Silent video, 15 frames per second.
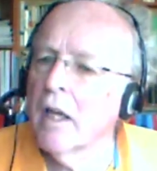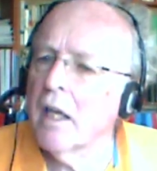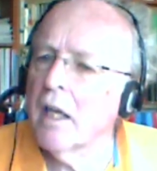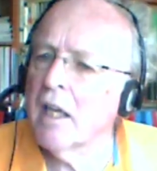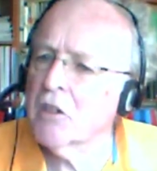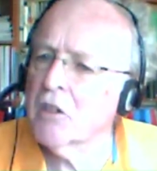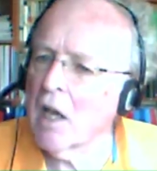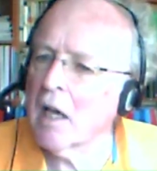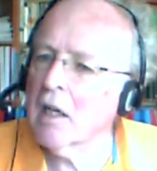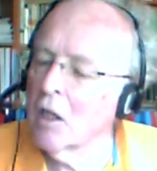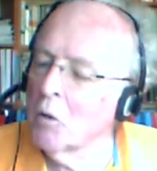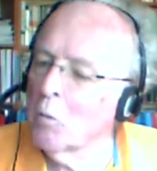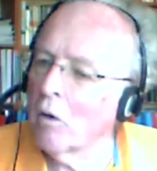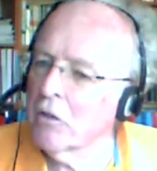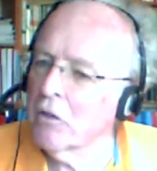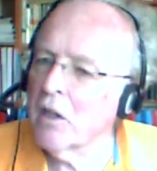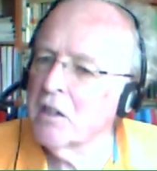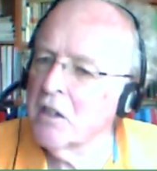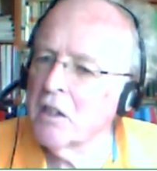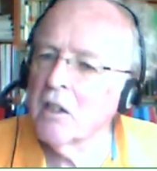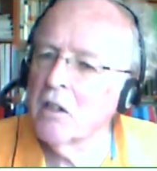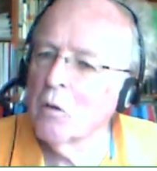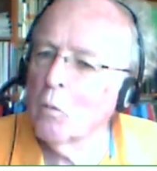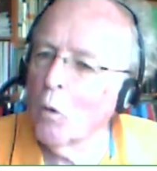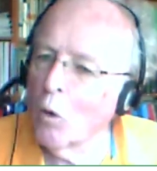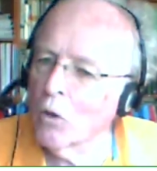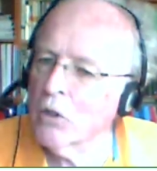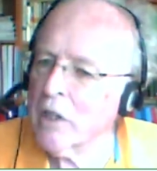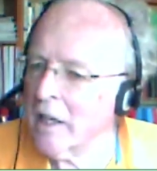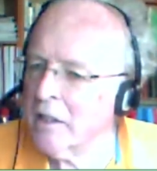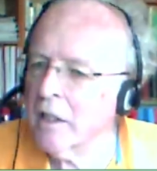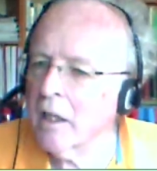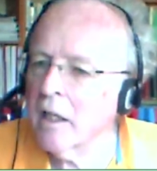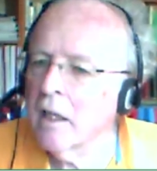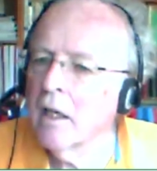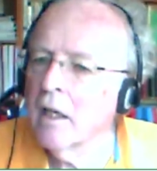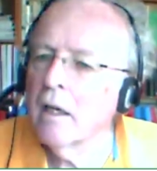exactly what they did in the war, Daddy.